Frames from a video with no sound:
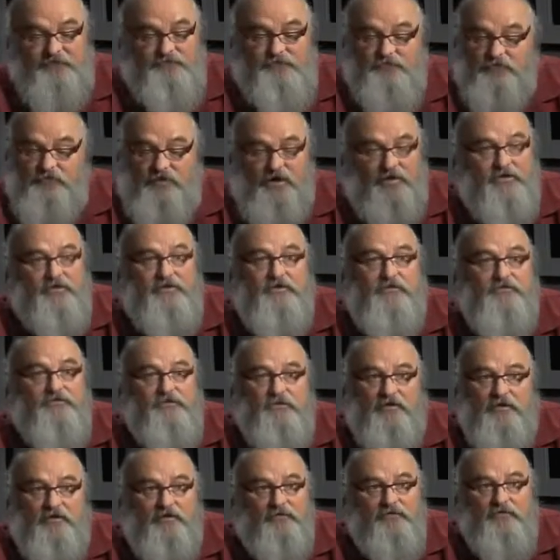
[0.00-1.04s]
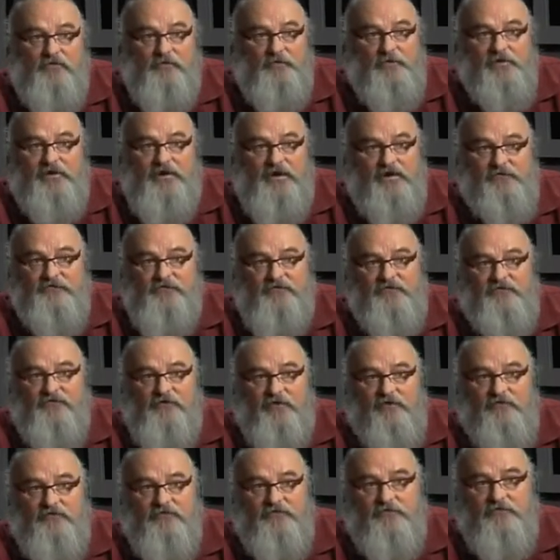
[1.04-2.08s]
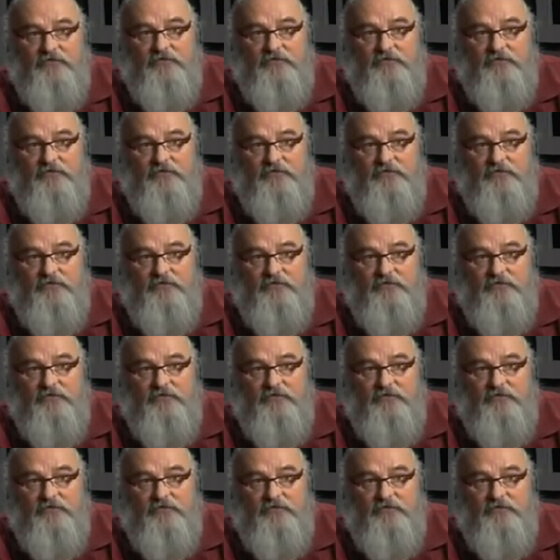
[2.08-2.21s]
if you're cutting in the big heavy stuff?